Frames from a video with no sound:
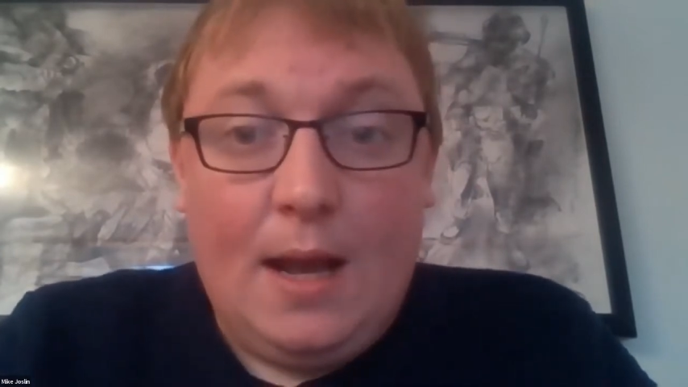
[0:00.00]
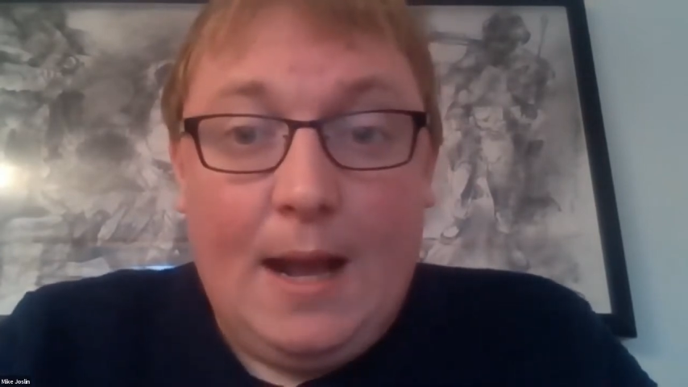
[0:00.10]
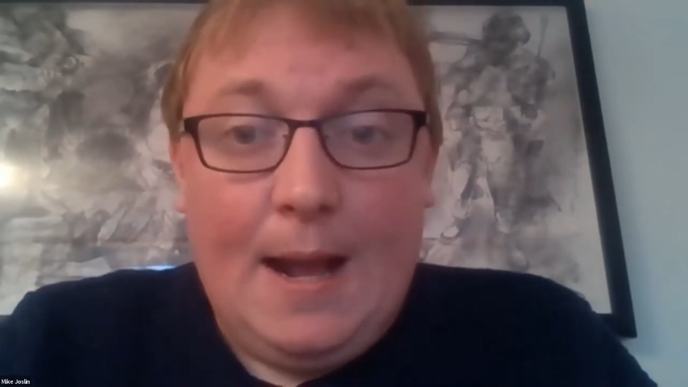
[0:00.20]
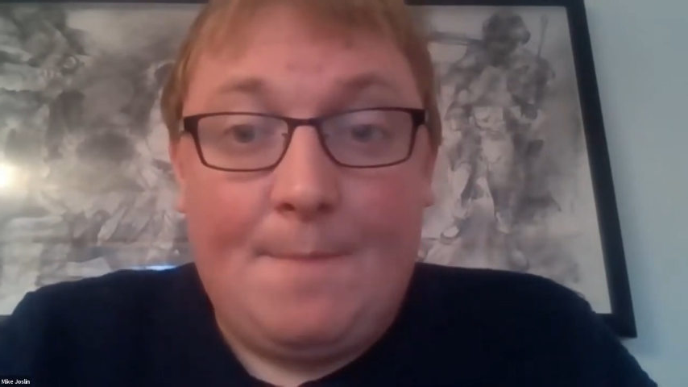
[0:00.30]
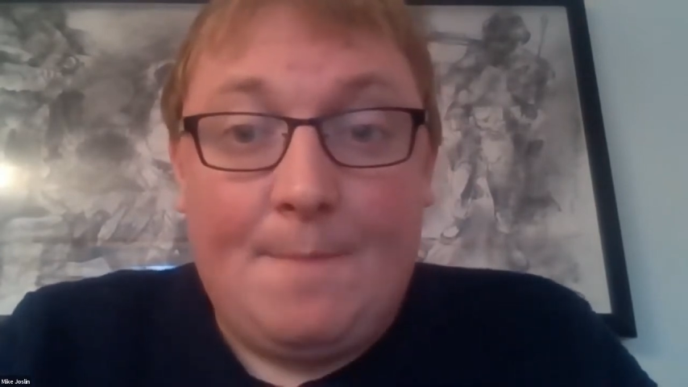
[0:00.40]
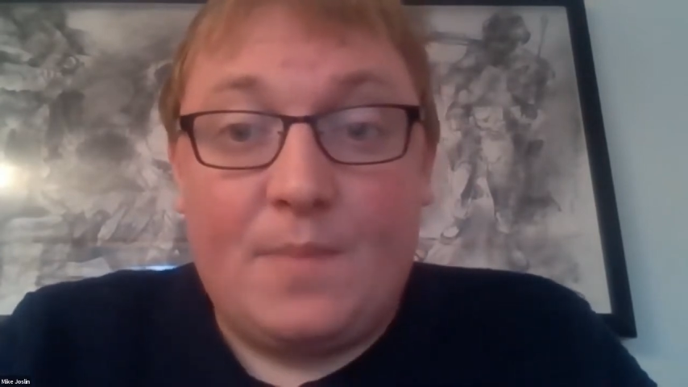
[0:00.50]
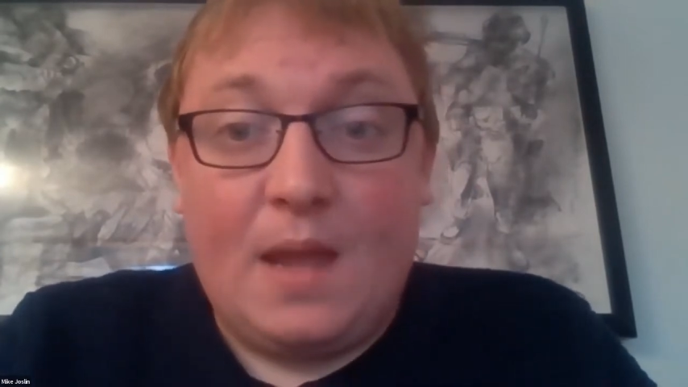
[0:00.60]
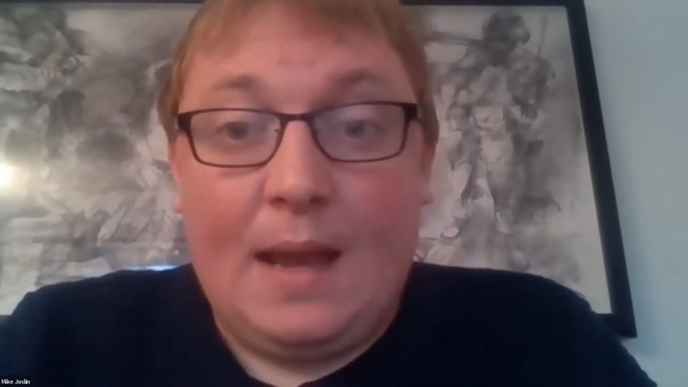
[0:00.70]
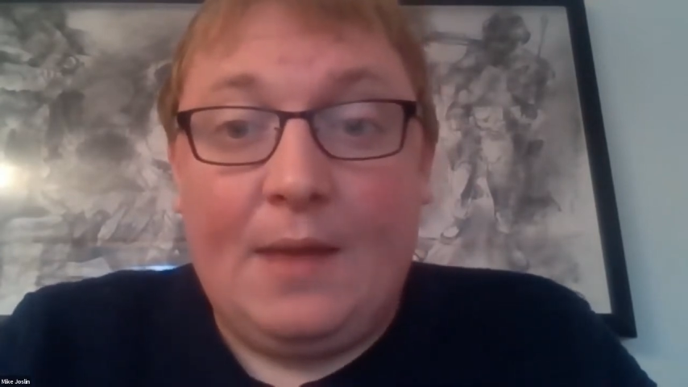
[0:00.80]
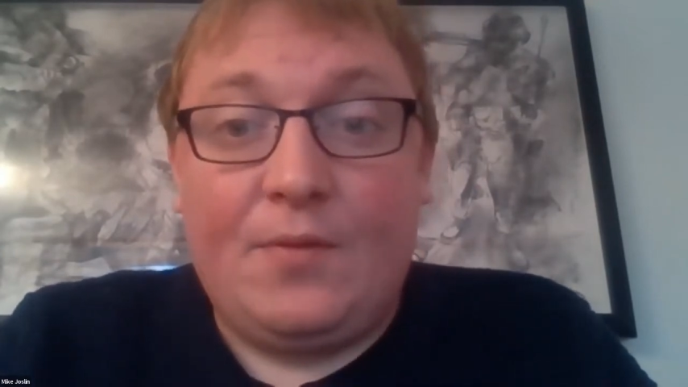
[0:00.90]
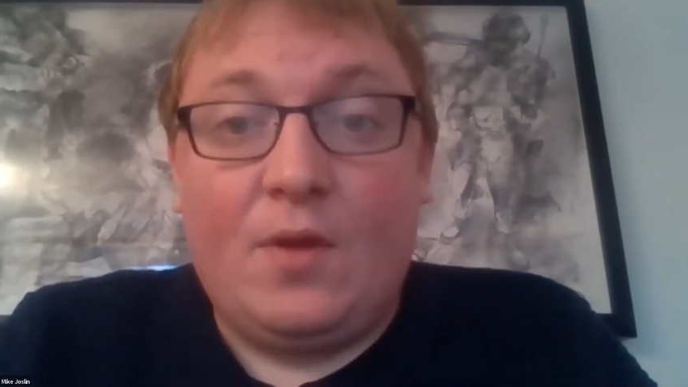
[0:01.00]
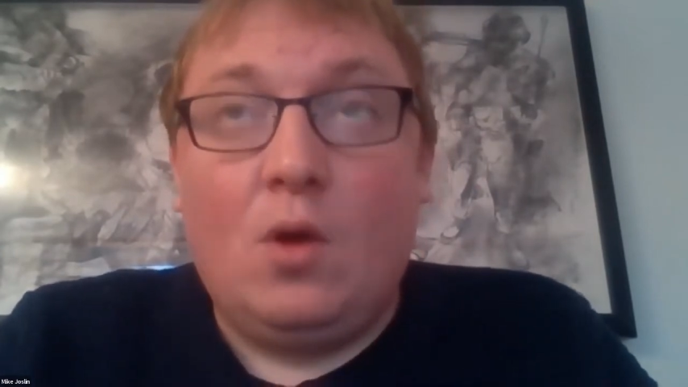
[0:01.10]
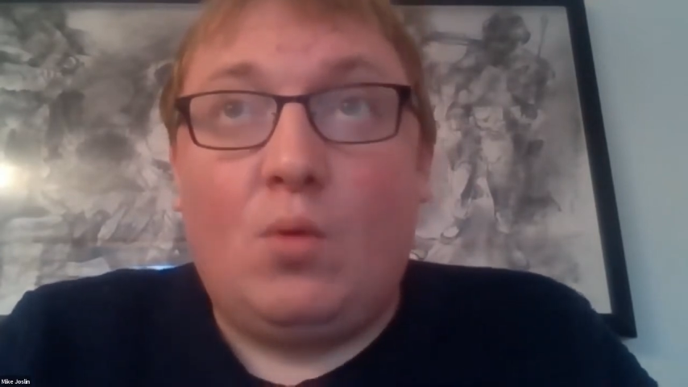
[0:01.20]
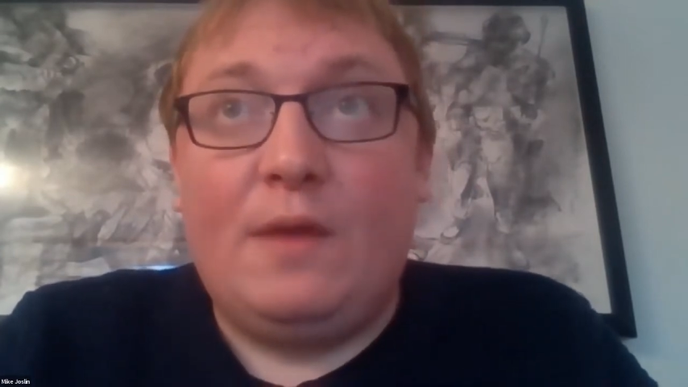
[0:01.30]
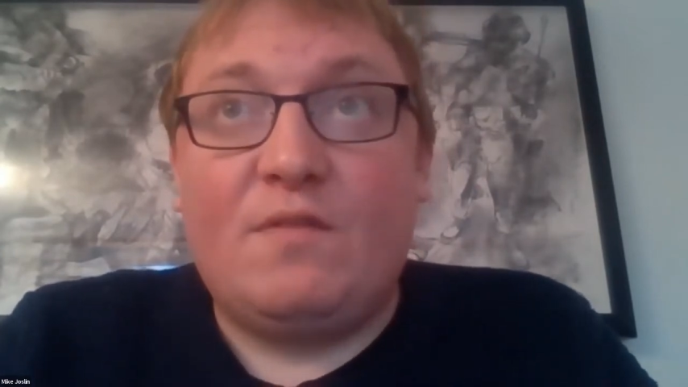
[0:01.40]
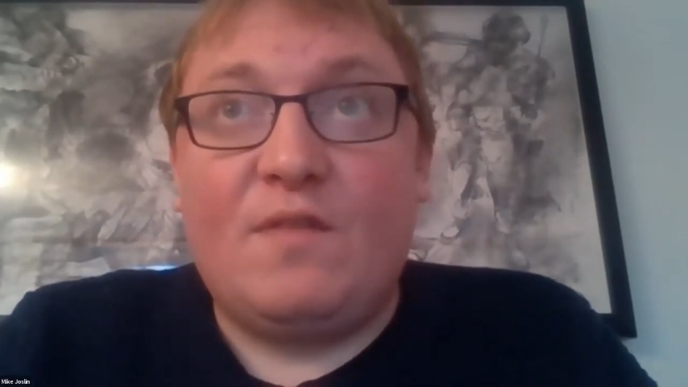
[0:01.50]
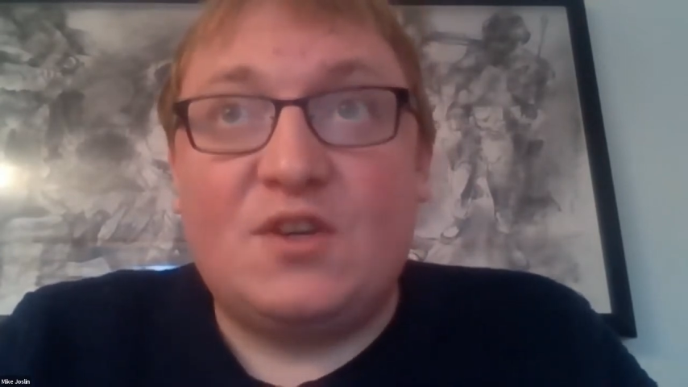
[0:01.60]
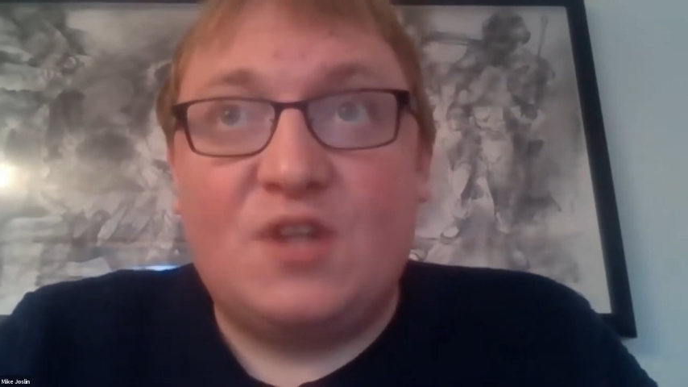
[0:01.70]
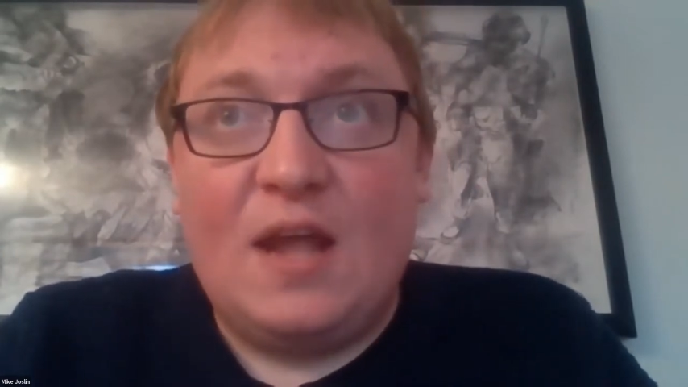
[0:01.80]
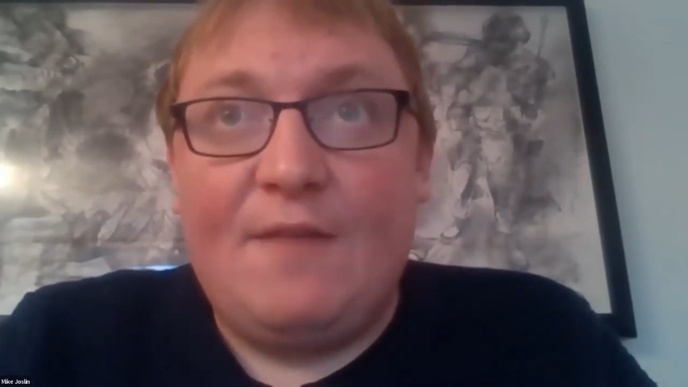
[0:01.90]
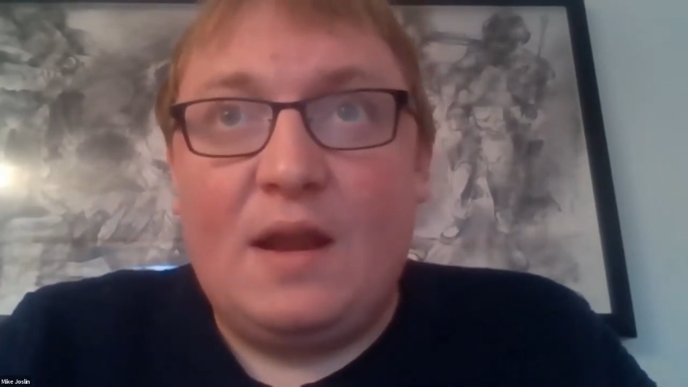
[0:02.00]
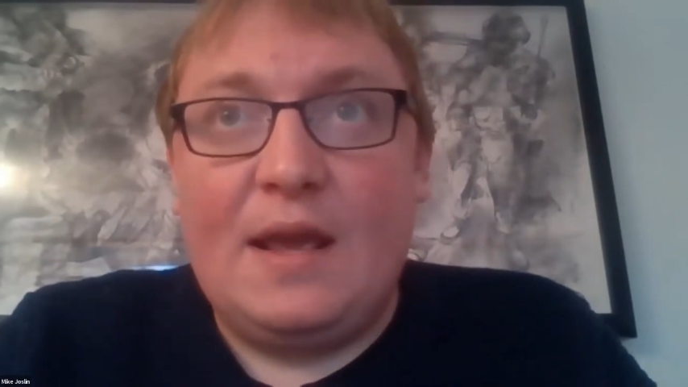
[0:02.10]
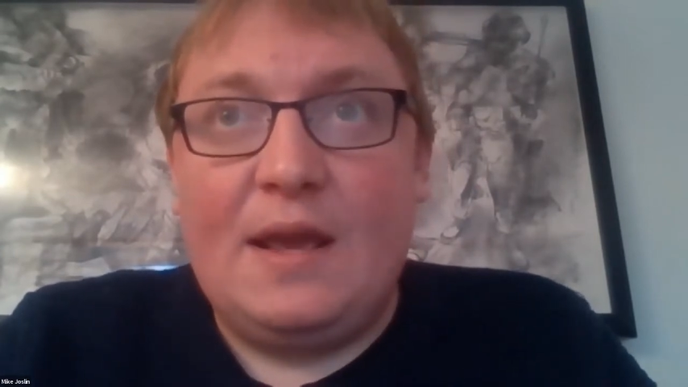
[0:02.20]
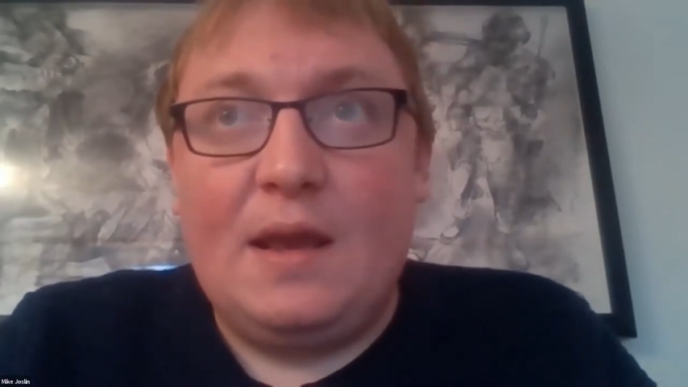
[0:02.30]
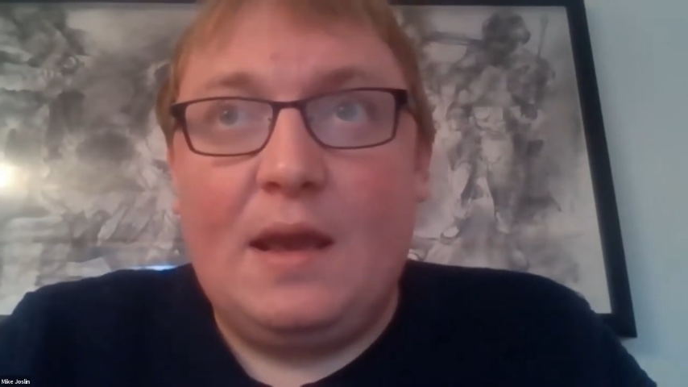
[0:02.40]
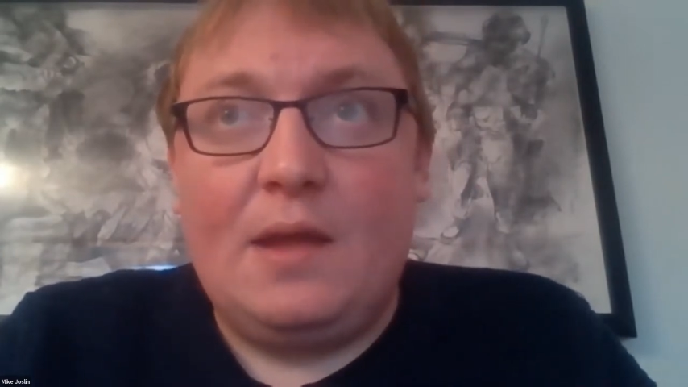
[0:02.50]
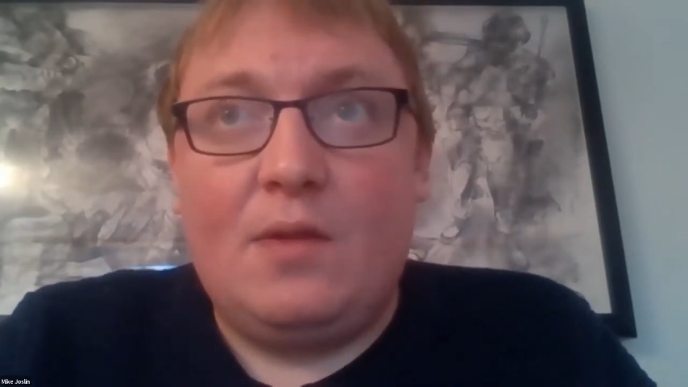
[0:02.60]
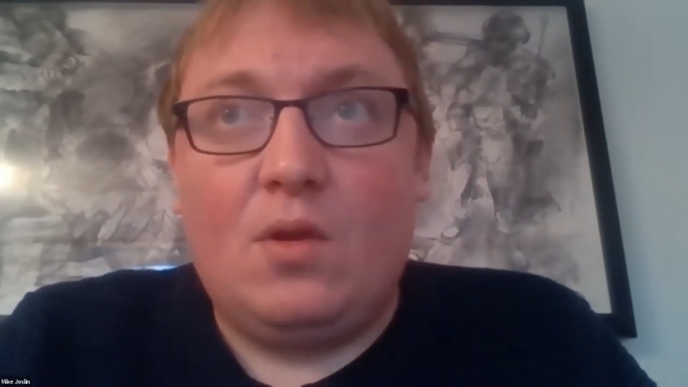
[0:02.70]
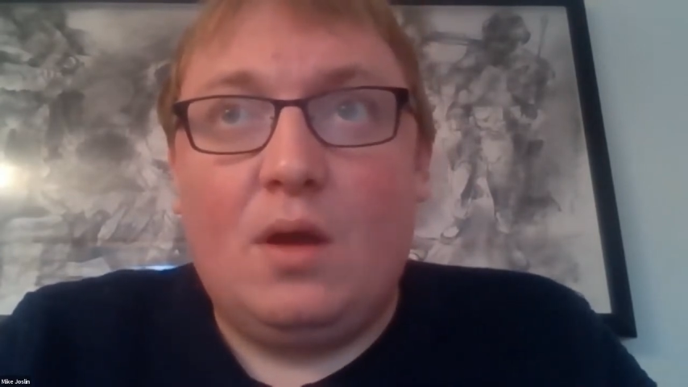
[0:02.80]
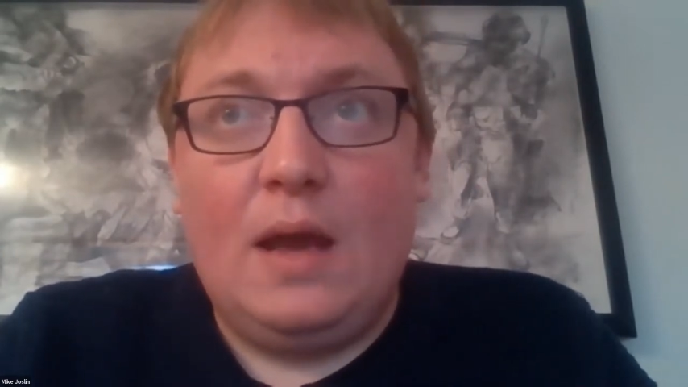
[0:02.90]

and we've invested heavily in